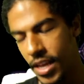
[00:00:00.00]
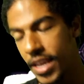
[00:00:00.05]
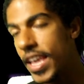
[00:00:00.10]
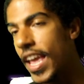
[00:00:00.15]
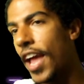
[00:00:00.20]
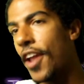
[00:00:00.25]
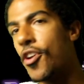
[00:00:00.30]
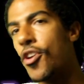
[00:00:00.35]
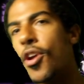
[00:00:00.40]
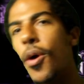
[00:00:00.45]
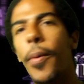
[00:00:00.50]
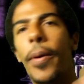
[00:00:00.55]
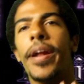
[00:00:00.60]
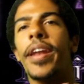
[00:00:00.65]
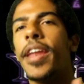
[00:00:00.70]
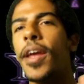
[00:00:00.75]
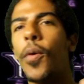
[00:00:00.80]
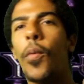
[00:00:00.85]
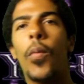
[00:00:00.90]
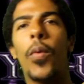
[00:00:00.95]
he had no
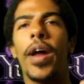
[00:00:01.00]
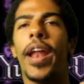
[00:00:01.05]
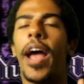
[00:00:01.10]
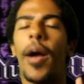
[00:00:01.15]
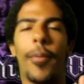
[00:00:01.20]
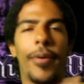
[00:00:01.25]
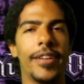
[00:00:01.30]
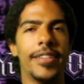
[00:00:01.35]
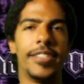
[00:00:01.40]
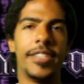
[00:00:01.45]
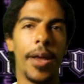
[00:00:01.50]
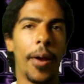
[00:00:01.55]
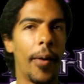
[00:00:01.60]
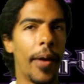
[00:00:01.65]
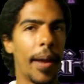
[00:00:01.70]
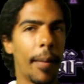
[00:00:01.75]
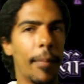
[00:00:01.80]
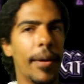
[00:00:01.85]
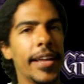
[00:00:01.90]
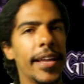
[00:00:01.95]
idea what I was
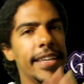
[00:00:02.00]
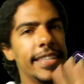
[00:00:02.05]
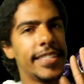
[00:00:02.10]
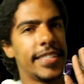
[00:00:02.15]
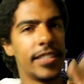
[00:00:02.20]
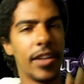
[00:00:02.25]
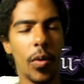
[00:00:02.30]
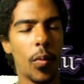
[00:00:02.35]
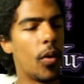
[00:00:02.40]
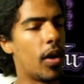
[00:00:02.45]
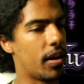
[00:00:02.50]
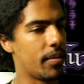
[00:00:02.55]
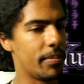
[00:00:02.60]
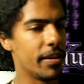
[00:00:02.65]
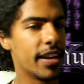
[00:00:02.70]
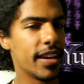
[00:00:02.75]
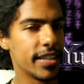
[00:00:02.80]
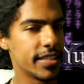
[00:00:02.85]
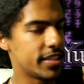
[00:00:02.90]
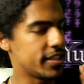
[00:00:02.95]
doing, but he still won
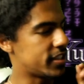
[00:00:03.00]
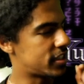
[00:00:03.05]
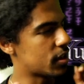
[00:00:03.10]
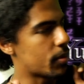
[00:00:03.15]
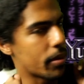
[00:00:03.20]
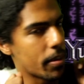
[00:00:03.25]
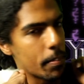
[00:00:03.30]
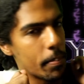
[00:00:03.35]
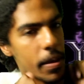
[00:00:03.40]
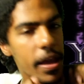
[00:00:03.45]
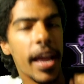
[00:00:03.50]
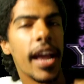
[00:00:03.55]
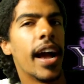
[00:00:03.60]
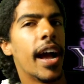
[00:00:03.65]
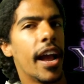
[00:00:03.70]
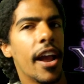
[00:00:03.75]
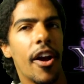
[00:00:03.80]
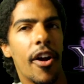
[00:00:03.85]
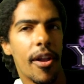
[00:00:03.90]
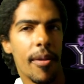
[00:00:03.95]
because he summoned Big
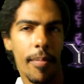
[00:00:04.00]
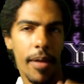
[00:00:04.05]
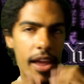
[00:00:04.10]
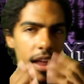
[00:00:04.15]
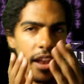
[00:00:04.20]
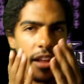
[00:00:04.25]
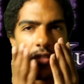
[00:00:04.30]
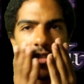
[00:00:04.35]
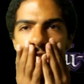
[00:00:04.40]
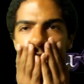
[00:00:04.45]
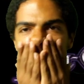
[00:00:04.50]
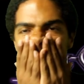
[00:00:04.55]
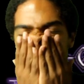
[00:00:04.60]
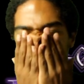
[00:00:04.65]
Eye on me, and I was just